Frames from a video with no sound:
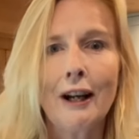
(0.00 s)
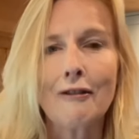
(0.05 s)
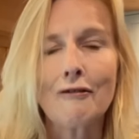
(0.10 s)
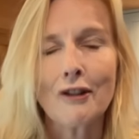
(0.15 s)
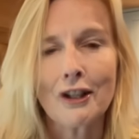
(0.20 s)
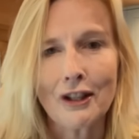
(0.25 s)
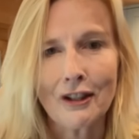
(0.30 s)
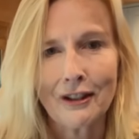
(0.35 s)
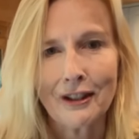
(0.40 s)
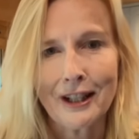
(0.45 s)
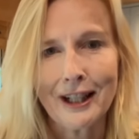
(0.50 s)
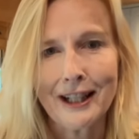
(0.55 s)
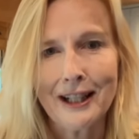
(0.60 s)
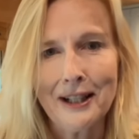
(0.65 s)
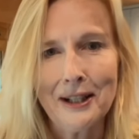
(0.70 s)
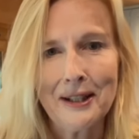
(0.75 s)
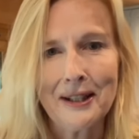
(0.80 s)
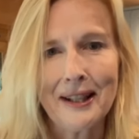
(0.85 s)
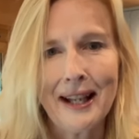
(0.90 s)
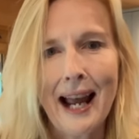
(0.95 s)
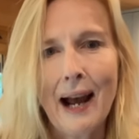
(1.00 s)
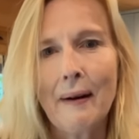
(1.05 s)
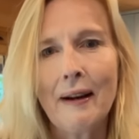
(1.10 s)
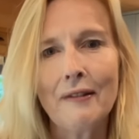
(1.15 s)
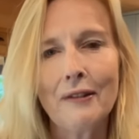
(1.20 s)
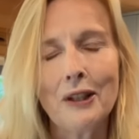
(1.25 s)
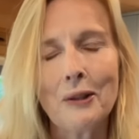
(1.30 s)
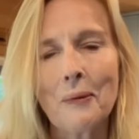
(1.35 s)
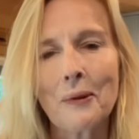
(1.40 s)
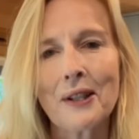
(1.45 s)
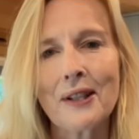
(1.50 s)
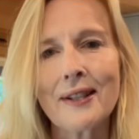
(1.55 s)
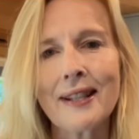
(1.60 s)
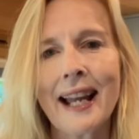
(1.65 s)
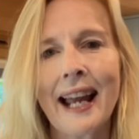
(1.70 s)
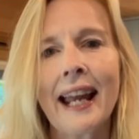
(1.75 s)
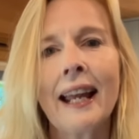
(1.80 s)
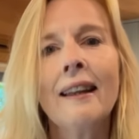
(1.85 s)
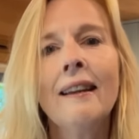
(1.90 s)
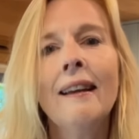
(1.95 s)
ranunculus, however you want to say
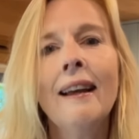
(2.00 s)
it,